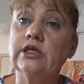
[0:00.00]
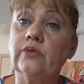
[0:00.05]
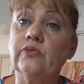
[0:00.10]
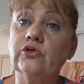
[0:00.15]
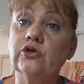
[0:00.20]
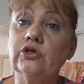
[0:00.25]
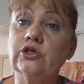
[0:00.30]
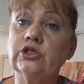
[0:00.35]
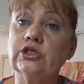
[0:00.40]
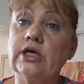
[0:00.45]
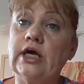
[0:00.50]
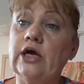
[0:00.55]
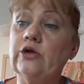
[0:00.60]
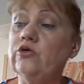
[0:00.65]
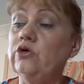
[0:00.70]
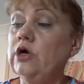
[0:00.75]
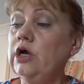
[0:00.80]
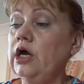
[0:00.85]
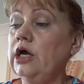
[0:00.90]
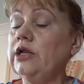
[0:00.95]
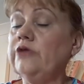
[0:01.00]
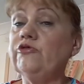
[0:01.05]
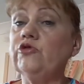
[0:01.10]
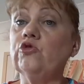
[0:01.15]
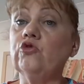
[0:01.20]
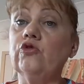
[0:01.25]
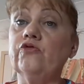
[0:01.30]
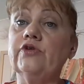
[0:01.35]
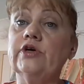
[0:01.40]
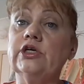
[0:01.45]
W's channel. If you
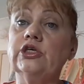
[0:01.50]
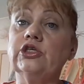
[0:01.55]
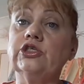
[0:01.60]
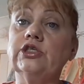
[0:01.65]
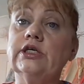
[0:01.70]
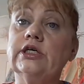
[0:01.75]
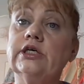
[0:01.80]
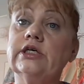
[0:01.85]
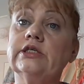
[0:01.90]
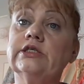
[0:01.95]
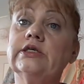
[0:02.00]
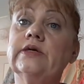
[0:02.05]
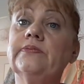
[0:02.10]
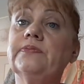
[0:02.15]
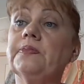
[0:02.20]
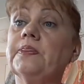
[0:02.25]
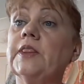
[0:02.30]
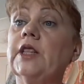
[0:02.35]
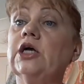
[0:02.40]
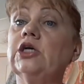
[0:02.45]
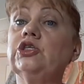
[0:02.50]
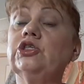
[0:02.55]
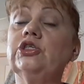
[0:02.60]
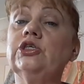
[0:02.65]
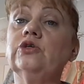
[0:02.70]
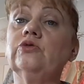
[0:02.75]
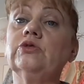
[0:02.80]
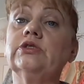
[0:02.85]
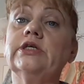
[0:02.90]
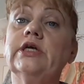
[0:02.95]
go over to Shea's,
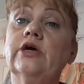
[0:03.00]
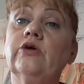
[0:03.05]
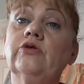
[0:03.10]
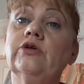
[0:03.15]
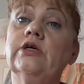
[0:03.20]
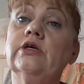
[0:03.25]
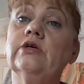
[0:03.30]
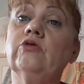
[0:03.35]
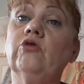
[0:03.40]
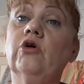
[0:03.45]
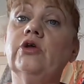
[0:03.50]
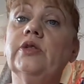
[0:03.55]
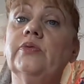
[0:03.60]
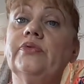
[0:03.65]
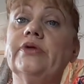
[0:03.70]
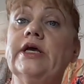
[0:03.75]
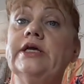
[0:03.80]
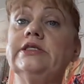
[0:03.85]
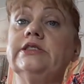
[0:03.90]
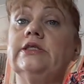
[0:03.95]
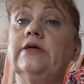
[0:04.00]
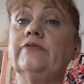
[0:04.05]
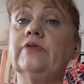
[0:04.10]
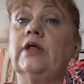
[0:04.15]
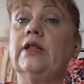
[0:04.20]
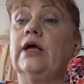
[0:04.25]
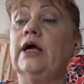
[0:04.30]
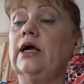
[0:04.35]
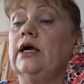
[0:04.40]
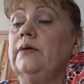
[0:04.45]
she'll tell you all the prices and
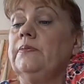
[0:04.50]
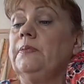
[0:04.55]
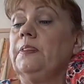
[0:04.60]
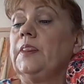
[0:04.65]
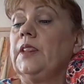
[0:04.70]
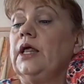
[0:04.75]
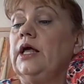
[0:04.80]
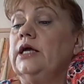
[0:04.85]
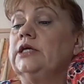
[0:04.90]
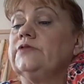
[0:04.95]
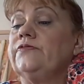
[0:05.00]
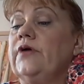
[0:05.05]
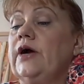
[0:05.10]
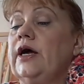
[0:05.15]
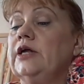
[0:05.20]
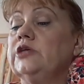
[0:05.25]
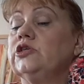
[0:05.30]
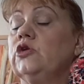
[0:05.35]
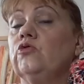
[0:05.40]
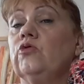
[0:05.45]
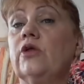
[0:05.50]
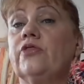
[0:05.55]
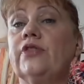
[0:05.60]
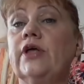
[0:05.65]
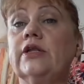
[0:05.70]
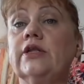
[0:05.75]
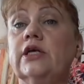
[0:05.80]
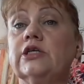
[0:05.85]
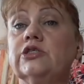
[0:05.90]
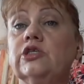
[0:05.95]
like that. As far as I know, I
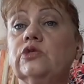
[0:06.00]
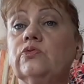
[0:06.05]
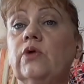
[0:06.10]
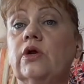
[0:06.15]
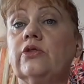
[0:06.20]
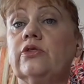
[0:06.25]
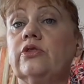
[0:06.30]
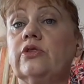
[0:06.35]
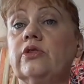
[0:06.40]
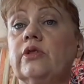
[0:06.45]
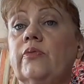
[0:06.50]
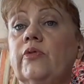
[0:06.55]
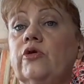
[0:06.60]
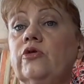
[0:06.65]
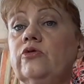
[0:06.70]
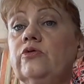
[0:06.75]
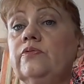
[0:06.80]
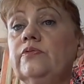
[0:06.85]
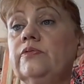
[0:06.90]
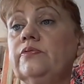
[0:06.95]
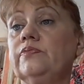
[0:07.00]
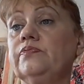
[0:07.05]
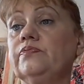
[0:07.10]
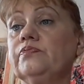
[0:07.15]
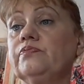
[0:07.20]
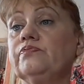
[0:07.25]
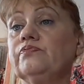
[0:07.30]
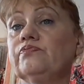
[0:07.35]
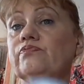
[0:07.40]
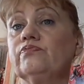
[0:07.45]
think this is worth about
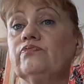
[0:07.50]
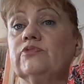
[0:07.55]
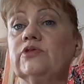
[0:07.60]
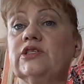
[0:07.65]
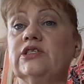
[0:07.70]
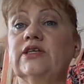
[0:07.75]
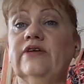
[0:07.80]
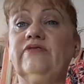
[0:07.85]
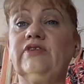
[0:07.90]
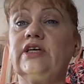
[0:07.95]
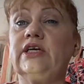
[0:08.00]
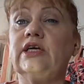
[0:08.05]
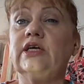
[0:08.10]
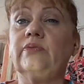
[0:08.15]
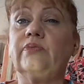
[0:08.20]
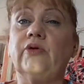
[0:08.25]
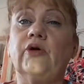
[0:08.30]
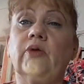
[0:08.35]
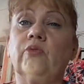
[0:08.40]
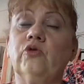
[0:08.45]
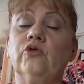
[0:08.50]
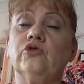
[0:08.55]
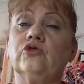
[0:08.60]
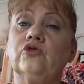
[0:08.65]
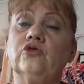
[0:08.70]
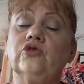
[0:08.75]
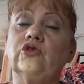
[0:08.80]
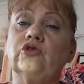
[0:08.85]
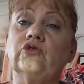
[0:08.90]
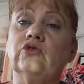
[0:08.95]
£70-£80. I'm not
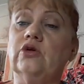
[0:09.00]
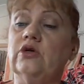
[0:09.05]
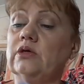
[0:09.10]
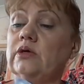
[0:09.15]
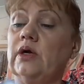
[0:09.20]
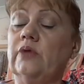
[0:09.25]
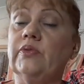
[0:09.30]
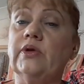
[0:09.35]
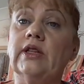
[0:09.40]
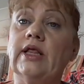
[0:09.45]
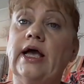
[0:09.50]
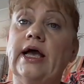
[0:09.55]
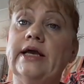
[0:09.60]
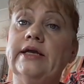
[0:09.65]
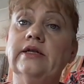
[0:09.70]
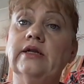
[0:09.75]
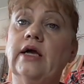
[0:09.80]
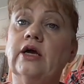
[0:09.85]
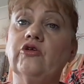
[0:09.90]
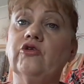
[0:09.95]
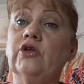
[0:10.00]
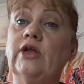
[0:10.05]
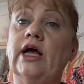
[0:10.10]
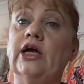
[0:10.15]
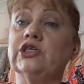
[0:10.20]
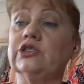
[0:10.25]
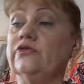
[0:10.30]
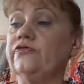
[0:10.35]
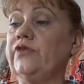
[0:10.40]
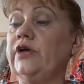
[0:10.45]
too sure. I'd be lying. I couldn't
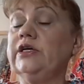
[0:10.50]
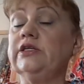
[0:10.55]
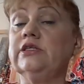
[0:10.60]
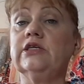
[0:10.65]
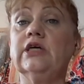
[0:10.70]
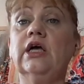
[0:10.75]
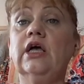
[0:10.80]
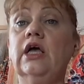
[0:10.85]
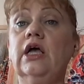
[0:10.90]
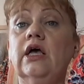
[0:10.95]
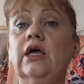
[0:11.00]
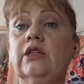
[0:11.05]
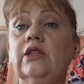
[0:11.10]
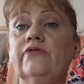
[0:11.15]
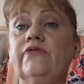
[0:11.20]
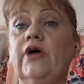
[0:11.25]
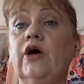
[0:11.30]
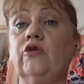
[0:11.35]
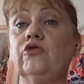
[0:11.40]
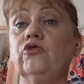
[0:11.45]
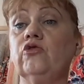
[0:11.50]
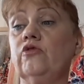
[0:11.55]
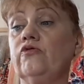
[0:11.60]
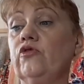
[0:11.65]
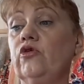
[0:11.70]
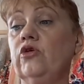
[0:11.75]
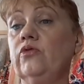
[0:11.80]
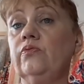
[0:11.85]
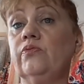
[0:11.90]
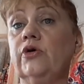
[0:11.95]
actually find the value of it
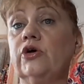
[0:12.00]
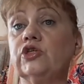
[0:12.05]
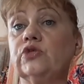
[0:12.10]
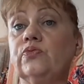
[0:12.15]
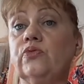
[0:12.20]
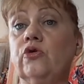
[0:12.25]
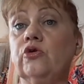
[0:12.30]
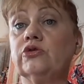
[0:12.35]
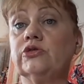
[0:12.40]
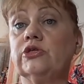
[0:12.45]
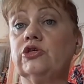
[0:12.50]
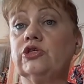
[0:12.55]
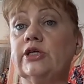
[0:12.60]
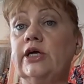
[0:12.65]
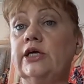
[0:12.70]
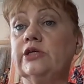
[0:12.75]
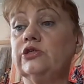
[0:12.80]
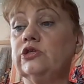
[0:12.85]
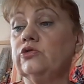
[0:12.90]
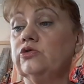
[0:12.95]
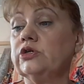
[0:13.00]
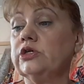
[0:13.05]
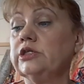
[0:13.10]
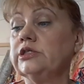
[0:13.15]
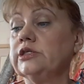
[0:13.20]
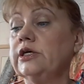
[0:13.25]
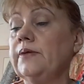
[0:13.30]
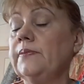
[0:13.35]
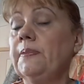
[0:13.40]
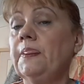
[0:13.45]
on Birchbox. I tried to look
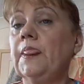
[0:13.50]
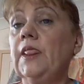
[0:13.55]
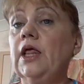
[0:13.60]
at it.